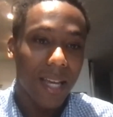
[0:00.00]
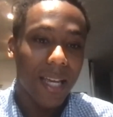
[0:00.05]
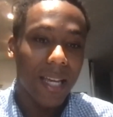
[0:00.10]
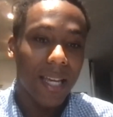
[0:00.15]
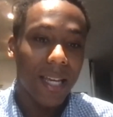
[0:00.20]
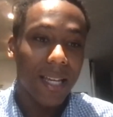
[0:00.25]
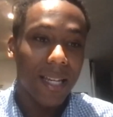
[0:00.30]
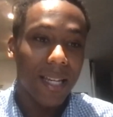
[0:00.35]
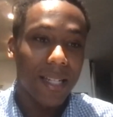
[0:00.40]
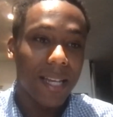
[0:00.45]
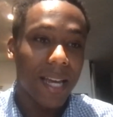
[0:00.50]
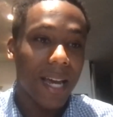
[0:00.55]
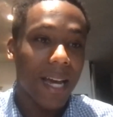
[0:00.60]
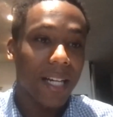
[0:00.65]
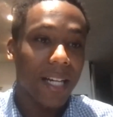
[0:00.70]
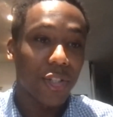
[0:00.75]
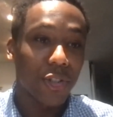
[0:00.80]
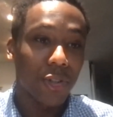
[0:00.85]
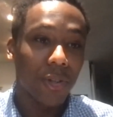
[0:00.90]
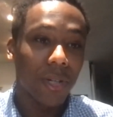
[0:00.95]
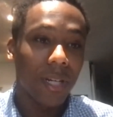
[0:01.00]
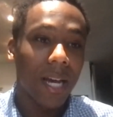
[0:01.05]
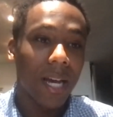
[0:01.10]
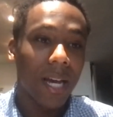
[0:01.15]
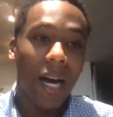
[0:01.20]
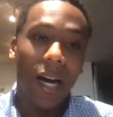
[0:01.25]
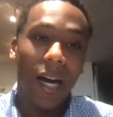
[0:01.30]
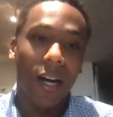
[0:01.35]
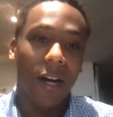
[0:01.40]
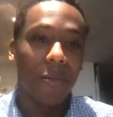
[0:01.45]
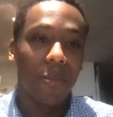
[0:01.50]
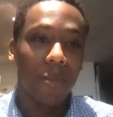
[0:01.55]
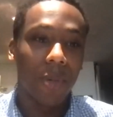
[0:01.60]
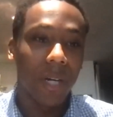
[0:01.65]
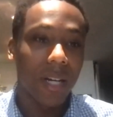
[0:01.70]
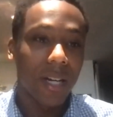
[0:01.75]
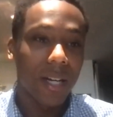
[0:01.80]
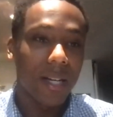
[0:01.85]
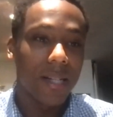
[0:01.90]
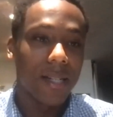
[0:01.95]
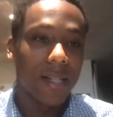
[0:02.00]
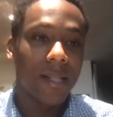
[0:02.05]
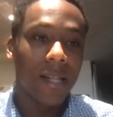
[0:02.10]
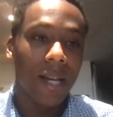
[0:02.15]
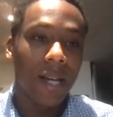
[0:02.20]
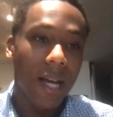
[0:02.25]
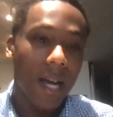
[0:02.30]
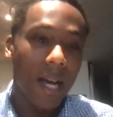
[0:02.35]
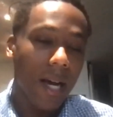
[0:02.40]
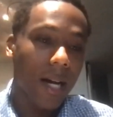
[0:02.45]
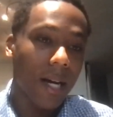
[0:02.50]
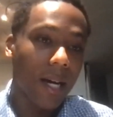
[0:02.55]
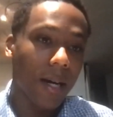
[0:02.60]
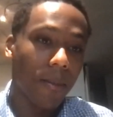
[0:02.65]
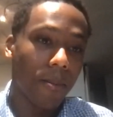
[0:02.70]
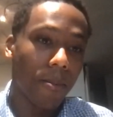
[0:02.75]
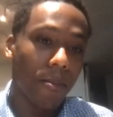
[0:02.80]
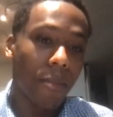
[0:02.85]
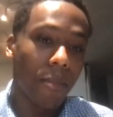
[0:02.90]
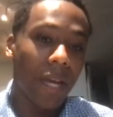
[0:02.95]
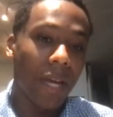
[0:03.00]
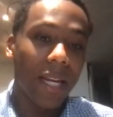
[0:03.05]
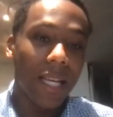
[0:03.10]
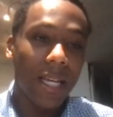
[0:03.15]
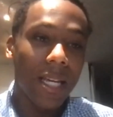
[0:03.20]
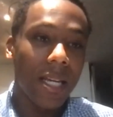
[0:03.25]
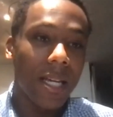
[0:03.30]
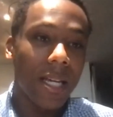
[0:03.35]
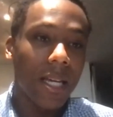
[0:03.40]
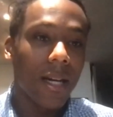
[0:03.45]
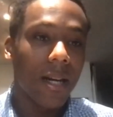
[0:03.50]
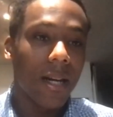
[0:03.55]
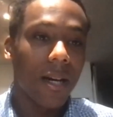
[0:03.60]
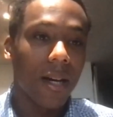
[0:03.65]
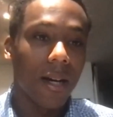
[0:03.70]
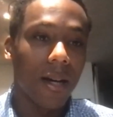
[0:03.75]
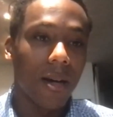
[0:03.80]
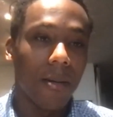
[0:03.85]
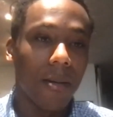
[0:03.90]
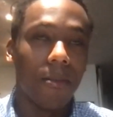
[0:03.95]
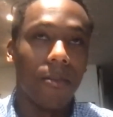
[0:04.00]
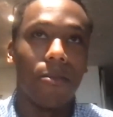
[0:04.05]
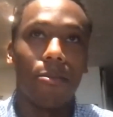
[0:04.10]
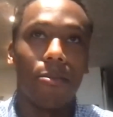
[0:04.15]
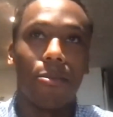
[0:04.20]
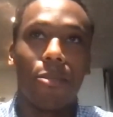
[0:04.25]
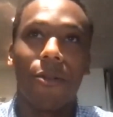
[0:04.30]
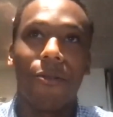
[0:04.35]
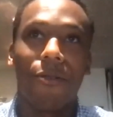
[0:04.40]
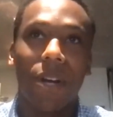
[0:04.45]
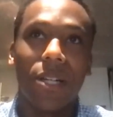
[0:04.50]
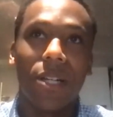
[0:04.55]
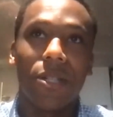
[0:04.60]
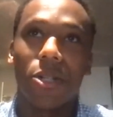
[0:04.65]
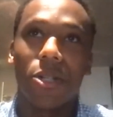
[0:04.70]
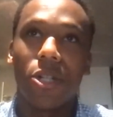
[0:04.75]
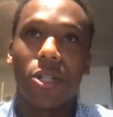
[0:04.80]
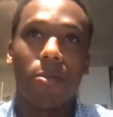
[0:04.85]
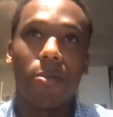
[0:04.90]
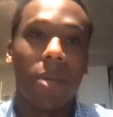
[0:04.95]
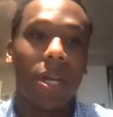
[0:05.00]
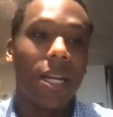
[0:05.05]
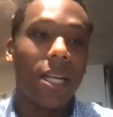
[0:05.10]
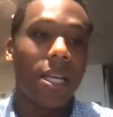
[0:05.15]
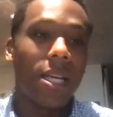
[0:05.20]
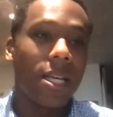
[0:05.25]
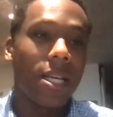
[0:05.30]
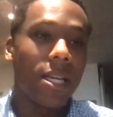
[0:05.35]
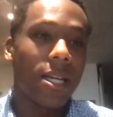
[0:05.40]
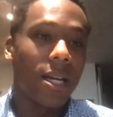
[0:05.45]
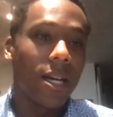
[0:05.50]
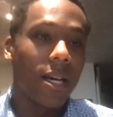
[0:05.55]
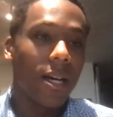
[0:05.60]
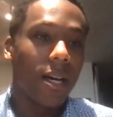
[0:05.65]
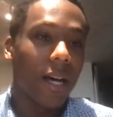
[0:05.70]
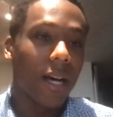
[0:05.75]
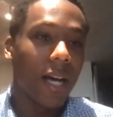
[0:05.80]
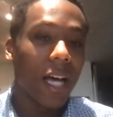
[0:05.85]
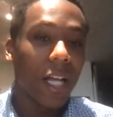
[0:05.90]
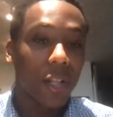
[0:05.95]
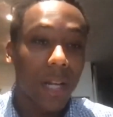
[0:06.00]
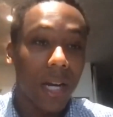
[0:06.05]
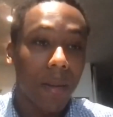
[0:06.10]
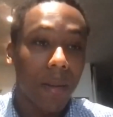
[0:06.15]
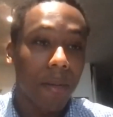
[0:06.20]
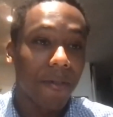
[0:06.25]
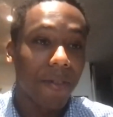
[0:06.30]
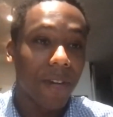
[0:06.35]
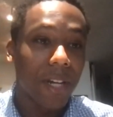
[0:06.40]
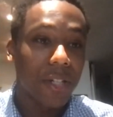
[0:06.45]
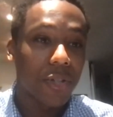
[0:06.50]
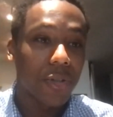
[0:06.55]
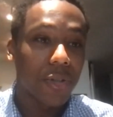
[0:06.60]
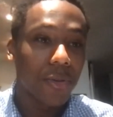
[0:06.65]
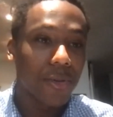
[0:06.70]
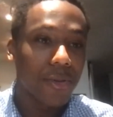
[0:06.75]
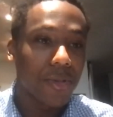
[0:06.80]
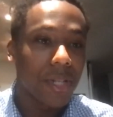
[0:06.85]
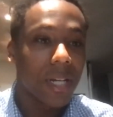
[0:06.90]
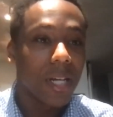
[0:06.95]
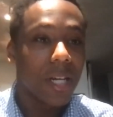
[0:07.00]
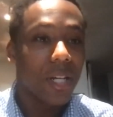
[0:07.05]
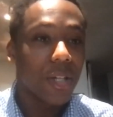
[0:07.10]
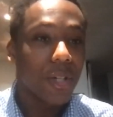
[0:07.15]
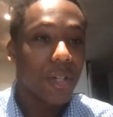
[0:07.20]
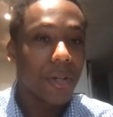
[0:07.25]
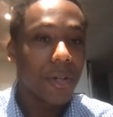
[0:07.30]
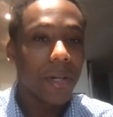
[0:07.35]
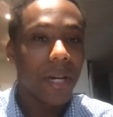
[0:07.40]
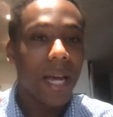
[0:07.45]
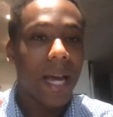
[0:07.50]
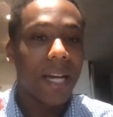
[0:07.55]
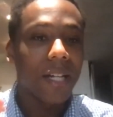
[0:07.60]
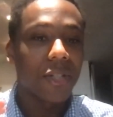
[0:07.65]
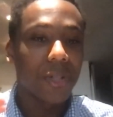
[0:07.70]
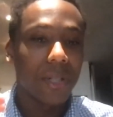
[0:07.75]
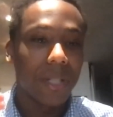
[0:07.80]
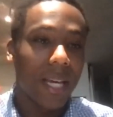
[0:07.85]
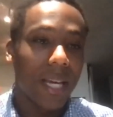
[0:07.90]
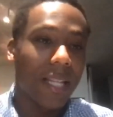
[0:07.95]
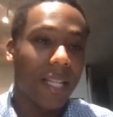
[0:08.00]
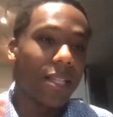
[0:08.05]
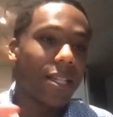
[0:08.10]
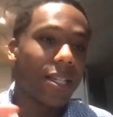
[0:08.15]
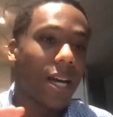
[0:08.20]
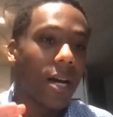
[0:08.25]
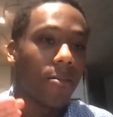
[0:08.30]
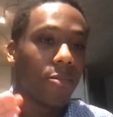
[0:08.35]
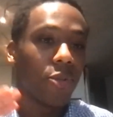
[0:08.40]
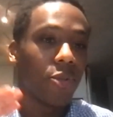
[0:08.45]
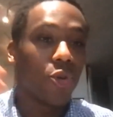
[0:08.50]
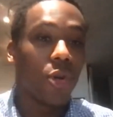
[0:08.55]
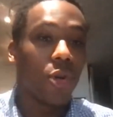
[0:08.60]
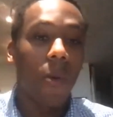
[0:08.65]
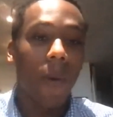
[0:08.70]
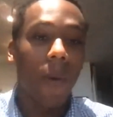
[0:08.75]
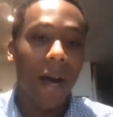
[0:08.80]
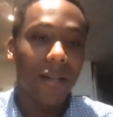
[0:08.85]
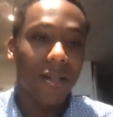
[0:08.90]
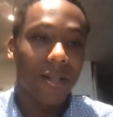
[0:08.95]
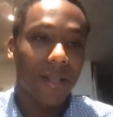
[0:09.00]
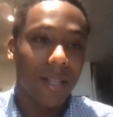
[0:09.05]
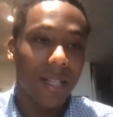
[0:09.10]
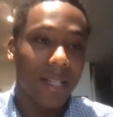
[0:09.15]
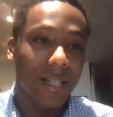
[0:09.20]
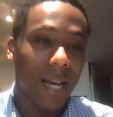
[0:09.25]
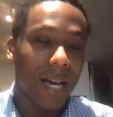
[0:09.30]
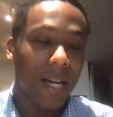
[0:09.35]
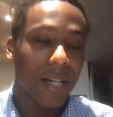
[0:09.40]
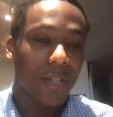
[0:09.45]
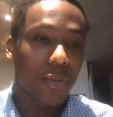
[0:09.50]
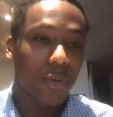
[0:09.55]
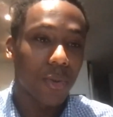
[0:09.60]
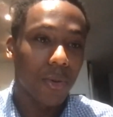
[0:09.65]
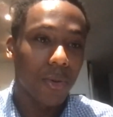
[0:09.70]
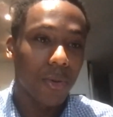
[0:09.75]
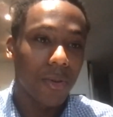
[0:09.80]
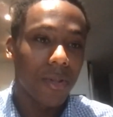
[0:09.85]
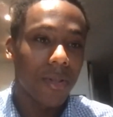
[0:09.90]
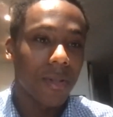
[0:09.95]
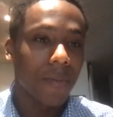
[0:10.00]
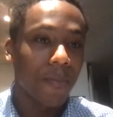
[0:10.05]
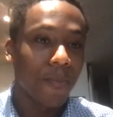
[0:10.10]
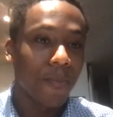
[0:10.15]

is actually higher because many professors, many healthcare professionals couldn't actually take the time to go out to these high schools,